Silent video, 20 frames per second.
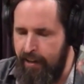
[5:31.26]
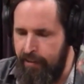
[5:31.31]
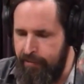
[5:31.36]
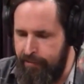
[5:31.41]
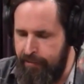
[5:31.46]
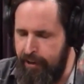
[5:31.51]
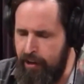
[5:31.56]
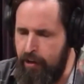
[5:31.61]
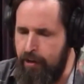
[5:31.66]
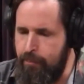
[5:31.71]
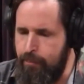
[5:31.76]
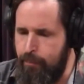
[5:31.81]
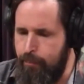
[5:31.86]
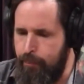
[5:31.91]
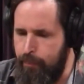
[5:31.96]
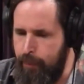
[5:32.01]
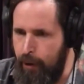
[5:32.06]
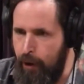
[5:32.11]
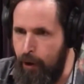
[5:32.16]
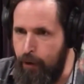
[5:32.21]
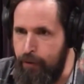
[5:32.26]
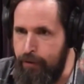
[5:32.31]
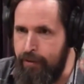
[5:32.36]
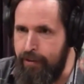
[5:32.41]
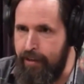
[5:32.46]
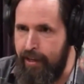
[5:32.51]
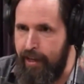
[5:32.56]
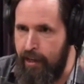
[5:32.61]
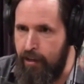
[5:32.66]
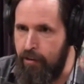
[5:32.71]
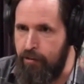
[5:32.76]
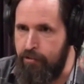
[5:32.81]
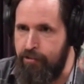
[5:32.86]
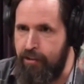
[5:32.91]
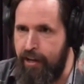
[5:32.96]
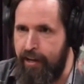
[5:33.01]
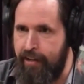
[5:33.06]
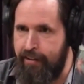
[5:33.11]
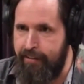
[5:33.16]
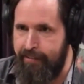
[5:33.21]
very potent
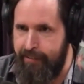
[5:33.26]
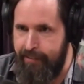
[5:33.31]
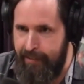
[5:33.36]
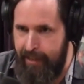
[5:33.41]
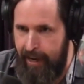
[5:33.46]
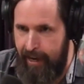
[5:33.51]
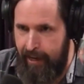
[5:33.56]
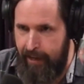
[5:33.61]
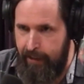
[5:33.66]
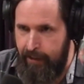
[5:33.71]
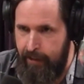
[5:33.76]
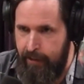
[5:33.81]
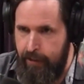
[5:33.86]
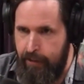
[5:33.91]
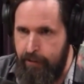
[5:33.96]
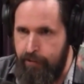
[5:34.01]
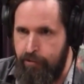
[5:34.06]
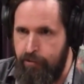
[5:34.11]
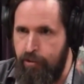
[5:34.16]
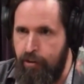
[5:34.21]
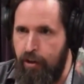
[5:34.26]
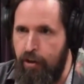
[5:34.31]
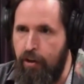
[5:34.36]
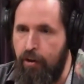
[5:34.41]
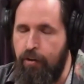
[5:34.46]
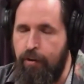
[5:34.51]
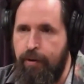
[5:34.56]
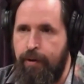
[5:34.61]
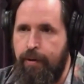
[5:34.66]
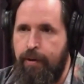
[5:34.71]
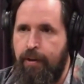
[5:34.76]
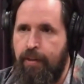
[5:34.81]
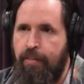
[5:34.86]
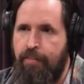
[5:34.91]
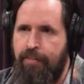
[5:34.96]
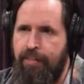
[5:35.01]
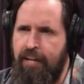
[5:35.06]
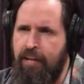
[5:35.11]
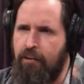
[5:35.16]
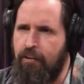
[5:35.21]
energetic state. So
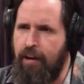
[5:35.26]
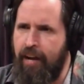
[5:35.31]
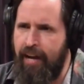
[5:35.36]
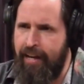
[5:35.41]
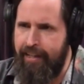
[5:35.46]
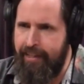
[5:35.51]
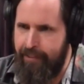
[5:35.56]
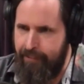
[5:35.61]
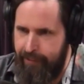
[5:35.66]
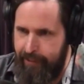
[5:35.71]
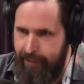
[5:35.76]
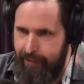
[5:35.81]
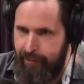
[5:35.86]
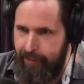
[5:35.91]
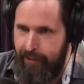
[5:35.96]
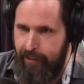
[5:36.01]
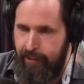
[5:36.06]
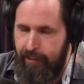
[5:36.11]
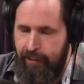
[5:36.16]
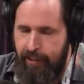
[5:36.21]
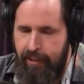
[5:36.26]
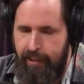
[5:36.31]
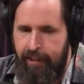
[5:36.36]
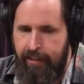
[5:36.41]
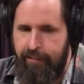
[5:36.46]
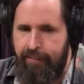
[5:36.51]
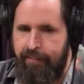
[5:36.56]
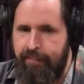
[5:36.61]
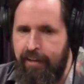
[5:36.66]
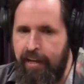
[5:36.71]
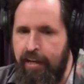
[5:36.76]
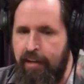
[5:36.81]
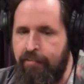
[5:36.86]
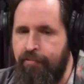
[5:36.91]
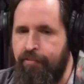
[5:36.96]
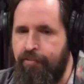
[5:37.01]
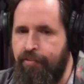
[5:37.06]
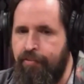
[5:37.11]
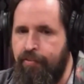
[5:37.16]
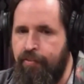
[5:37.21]
theoretically, instead
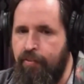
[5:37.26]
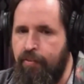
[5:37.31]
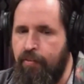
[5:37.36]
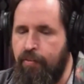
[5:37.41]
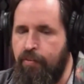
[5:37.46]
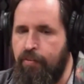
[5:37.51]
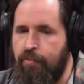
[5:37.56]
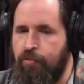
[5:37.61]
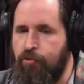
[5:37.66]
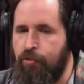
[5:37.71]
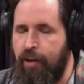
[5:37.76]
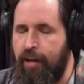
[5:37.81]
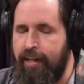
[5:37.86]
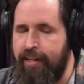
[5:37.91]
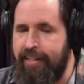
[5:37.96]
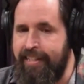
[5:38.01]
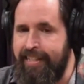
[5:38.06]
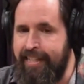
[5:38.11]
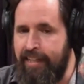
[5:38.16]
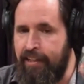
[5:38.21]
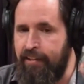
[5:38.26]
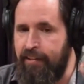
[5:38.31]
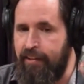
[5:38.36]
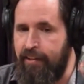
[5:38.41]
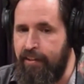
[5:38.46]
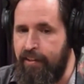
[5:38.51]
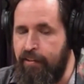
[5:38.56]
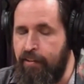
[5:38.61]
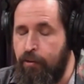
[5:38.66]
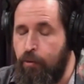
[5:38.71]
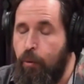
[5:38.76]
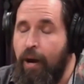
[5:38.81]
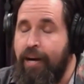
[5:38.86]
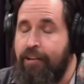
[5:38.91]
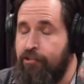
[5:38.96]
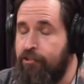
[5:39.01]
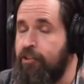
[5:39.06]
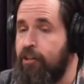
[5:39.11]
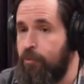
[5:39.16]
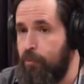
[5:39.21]
of trying to get, the
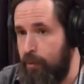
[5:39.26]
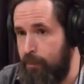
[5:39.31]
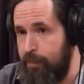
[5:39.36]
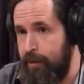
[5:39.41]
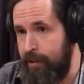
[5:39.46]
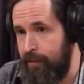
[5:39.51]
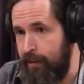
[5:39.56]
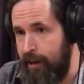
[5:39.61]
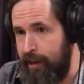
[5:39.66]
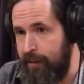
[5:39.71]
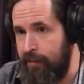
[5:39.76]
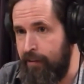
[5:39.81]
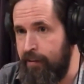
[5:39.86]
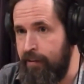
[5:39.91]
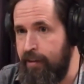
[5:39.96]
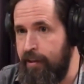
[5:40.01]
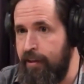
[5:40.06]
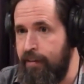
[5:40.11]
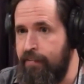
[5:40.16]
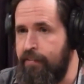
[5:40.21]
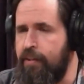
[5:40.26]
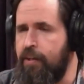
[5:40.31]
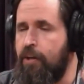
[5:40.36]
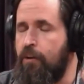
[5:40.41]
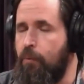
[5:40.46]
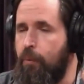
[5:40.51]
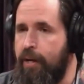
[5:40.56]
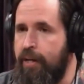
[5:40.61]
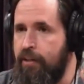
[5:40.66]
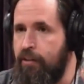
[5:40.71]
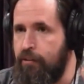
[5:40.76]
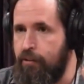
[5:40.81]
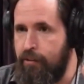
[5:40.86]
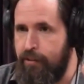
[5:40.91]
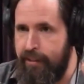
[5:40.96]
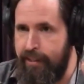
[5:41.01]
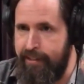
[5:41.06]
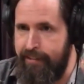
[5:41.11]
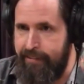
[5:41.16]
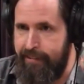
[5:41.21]
question would be rather, is there a way to
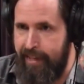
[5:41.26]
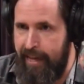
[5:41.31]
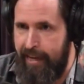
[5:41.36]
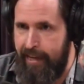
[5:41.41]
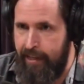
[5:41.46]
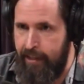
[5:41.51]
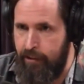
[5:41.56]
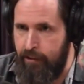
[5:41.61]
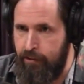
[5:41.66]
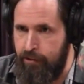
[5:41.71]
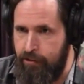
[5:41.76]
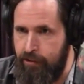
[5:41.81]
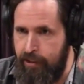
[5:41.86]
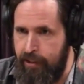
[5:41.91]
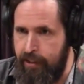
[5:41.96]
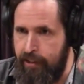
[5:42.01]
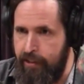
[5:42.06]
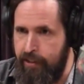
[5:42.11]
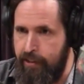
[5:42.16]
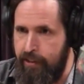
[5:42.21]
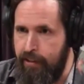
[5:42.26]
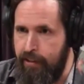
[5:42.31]
release that energy